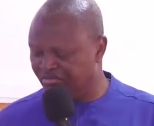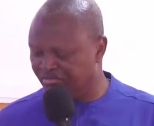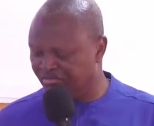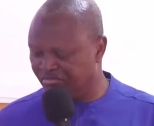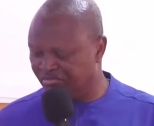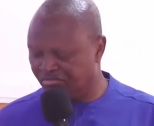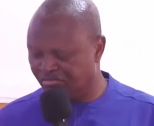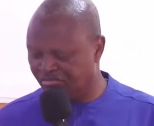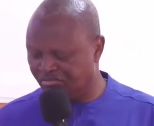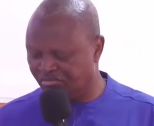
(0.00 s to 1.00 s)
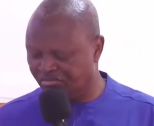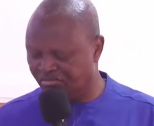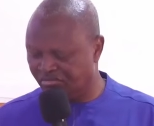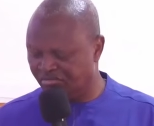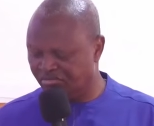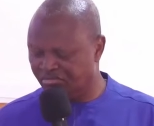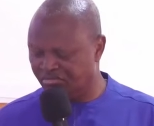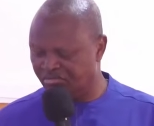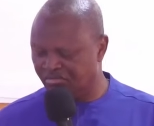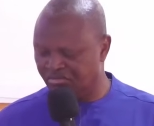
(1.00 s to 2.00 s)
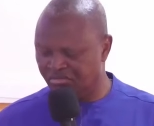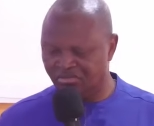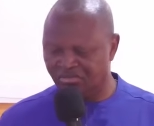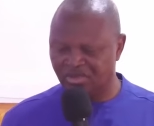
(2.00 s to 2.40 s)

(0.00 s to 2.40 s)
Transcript: [no speech]